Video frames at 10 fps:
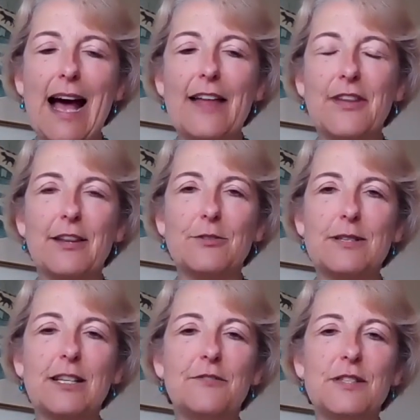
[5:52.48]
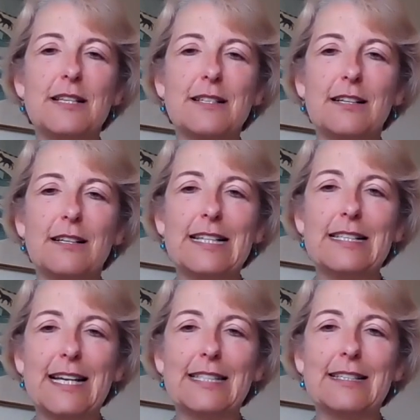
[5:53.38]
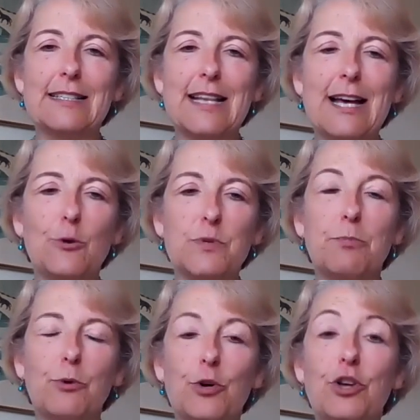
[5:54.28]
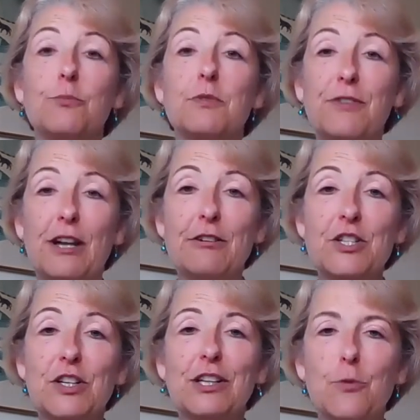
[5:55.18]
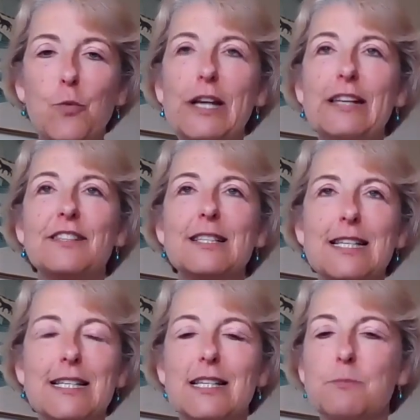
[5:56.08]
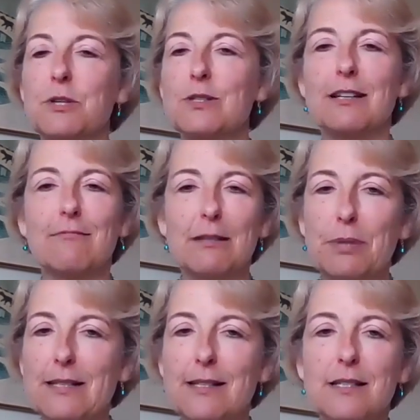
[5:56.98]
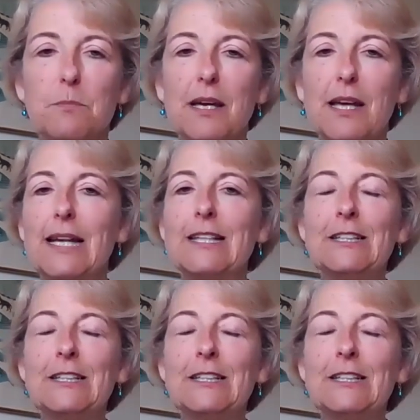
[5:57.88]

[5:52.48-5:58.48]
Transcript: and that those services are intended to help support human flourishing. You know, we live in cities because they're great places to be.